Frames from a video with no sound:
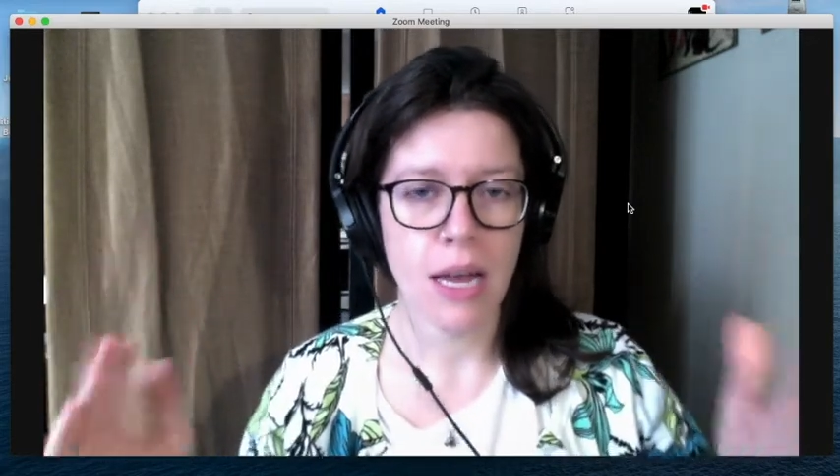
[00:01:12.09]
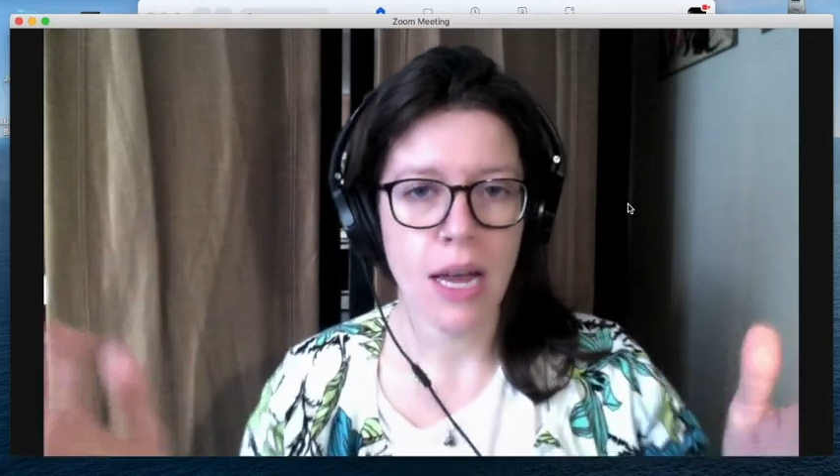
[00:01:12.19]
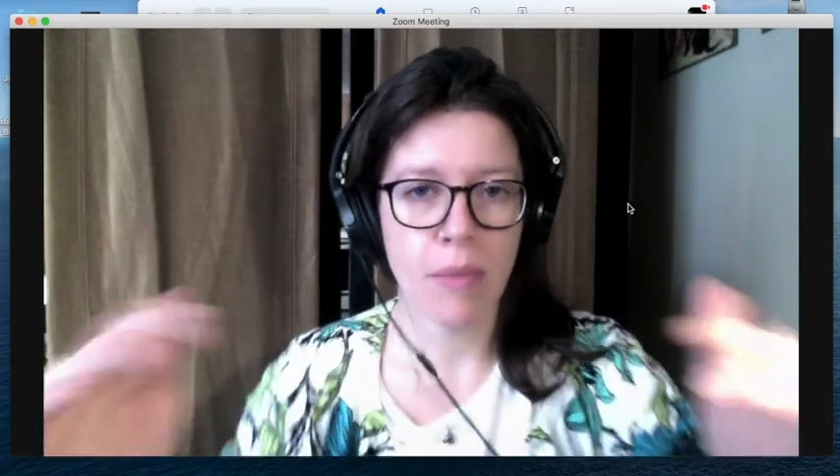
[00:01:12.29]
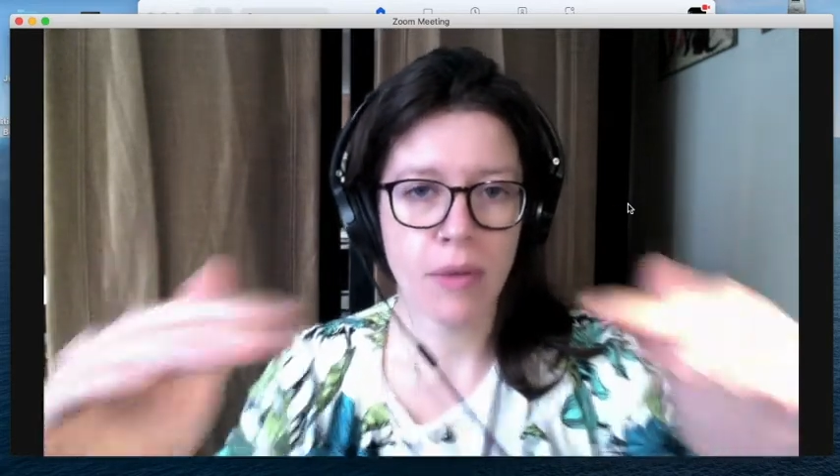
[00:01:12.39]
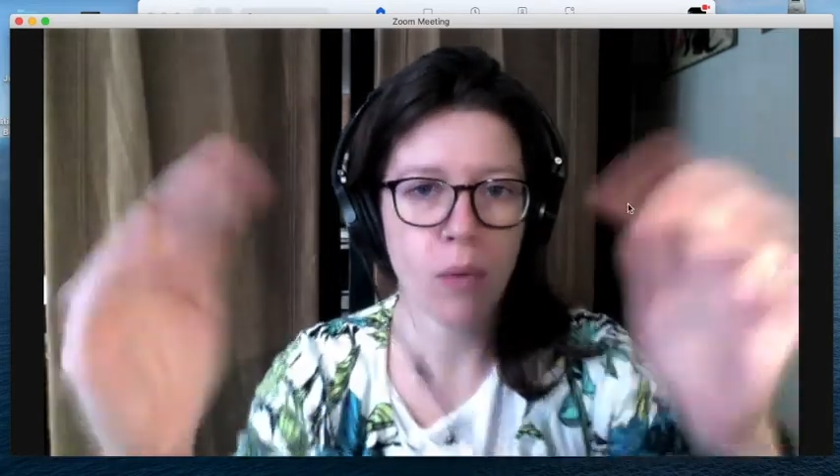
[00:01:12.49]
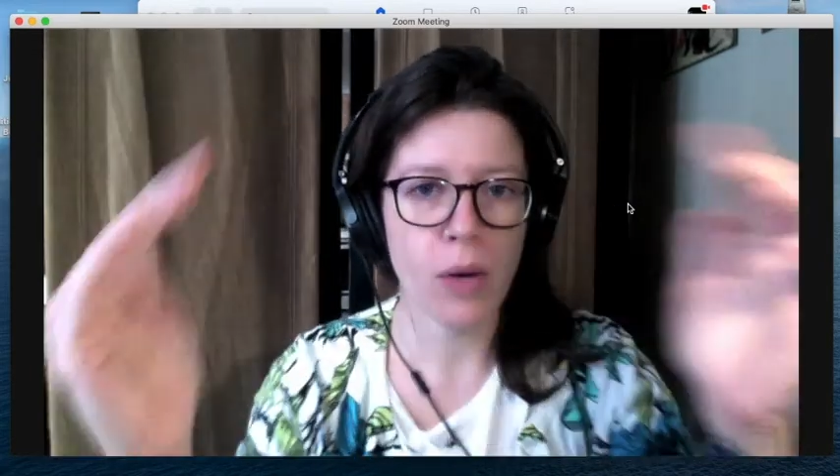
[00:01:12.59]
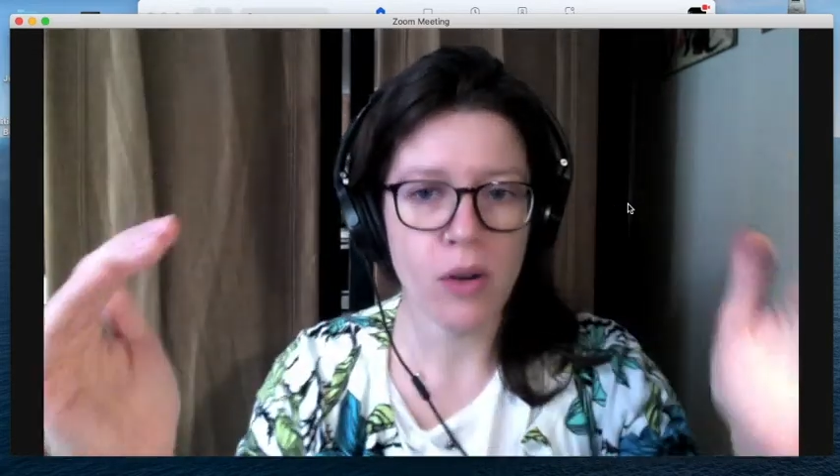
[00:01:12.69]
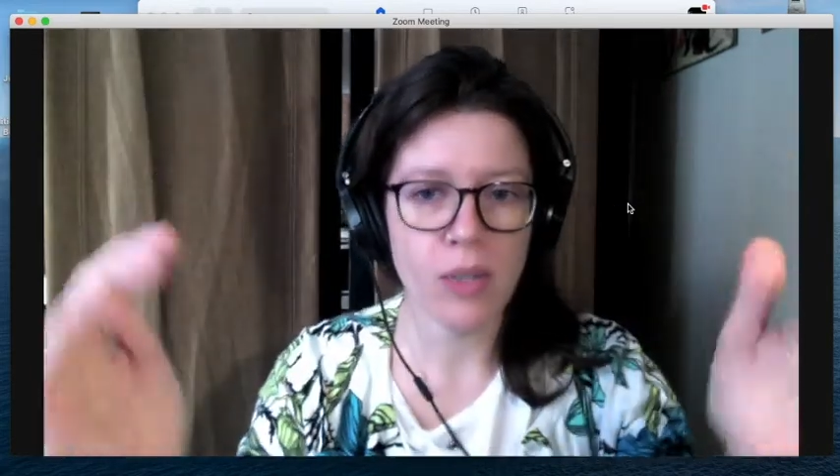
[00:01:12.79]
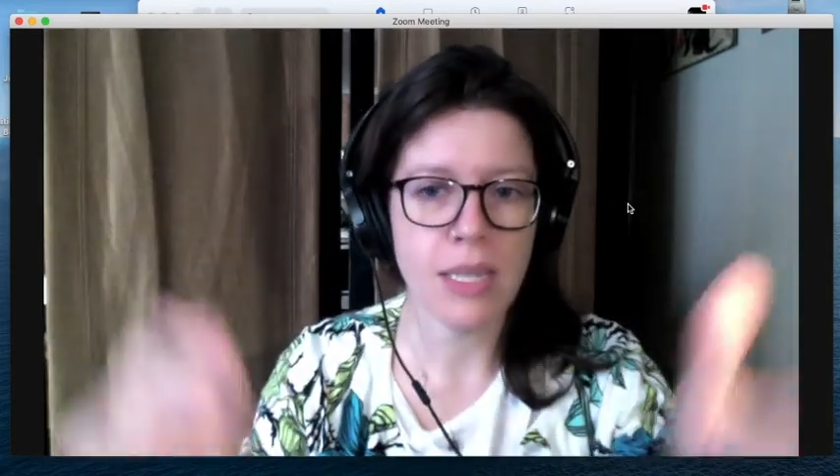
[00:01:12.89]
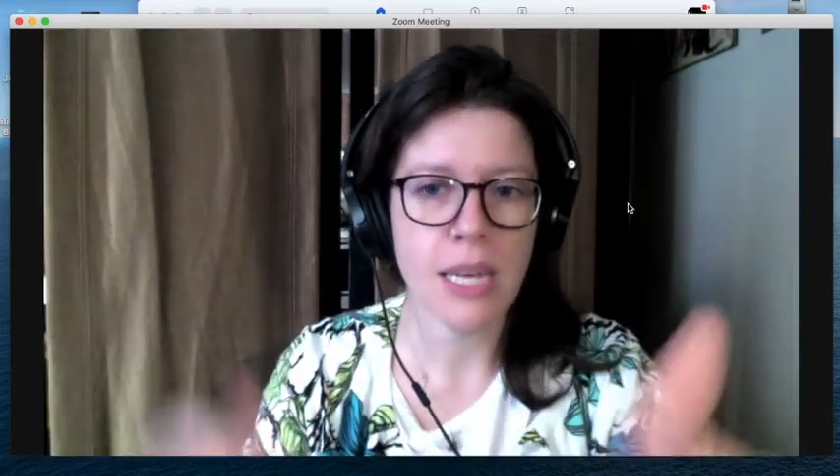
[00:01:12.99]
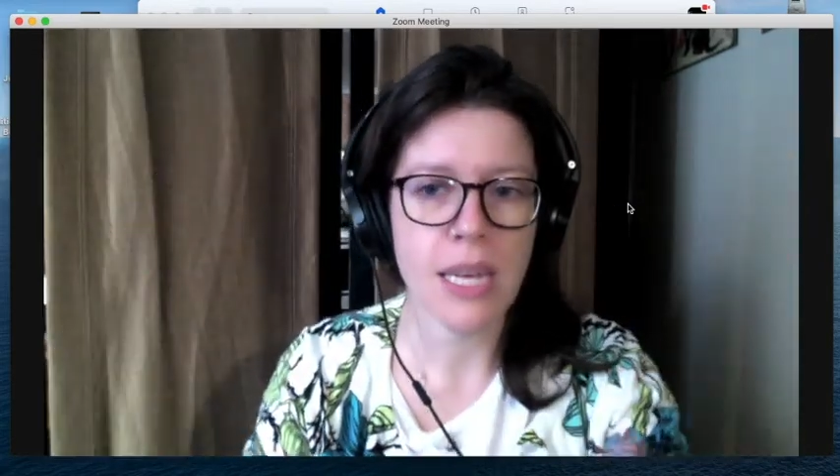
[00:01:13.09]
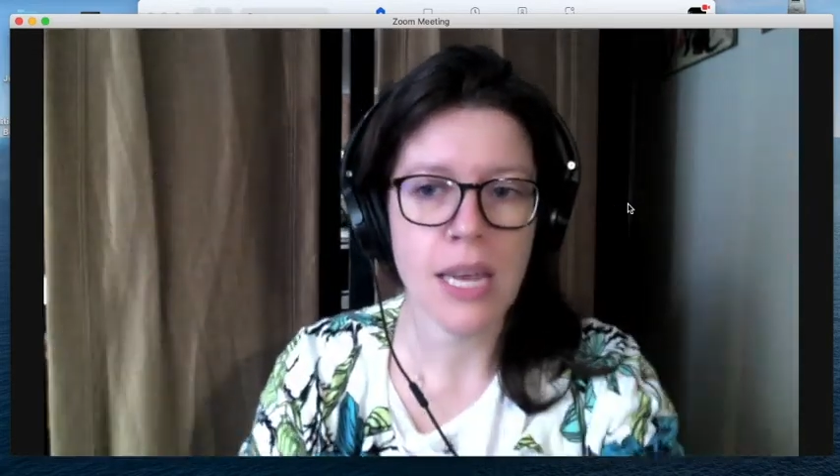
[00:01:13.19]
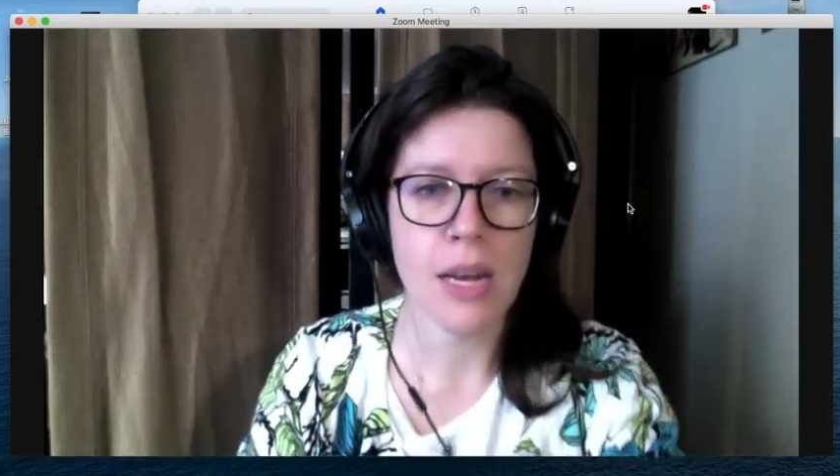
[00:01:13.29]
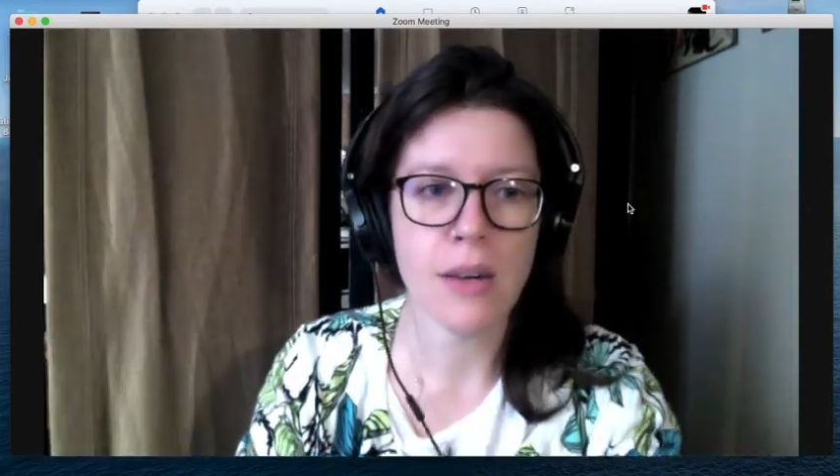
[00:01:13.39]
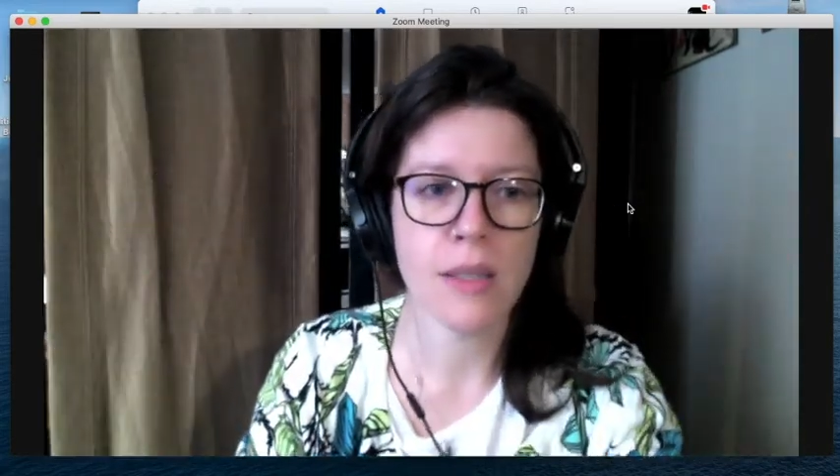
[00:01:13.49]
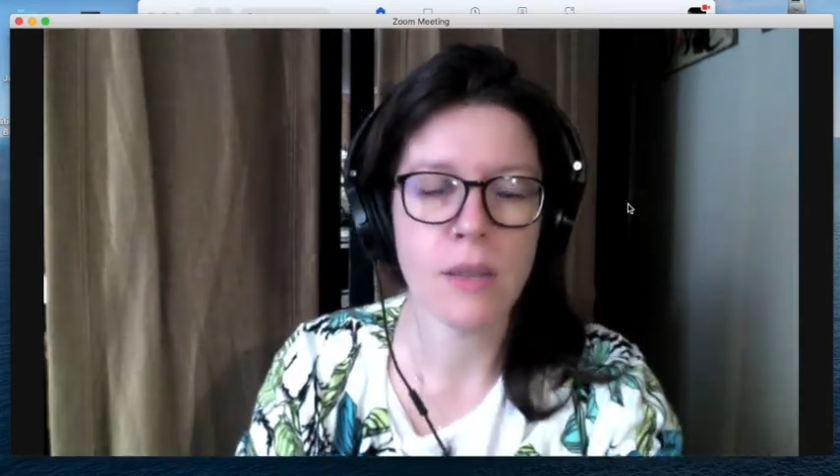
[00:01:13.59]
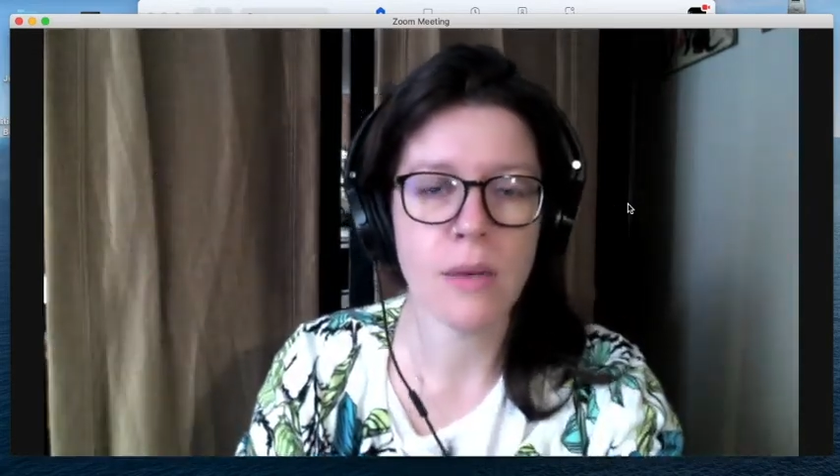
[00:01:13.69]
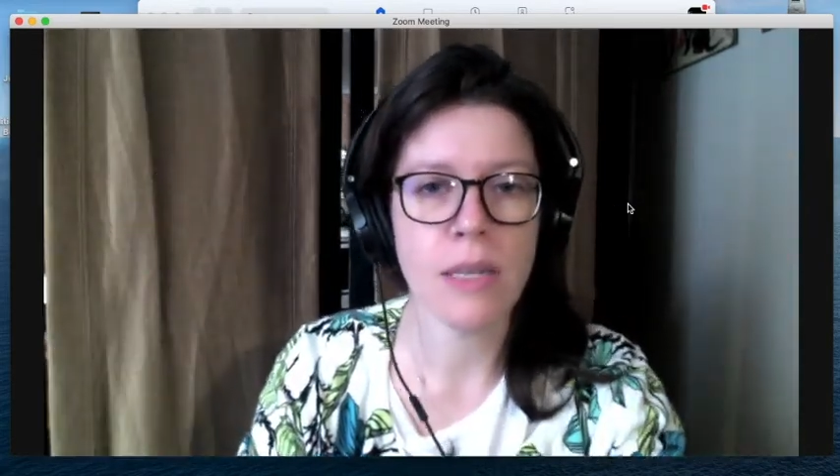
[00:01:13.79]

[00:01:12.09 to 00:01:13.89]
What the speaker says: So what you're seeing here is